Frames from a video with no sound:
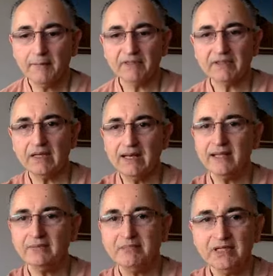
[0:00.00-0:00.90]
But
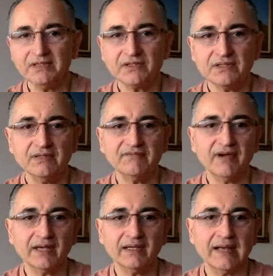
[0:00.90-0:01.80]
let me see if
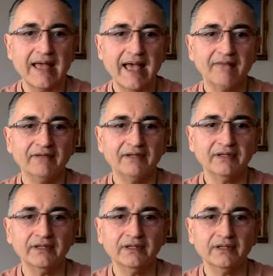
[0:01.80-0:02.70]
I can have it
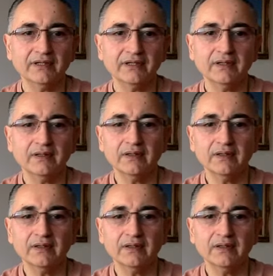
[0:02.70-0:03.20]
here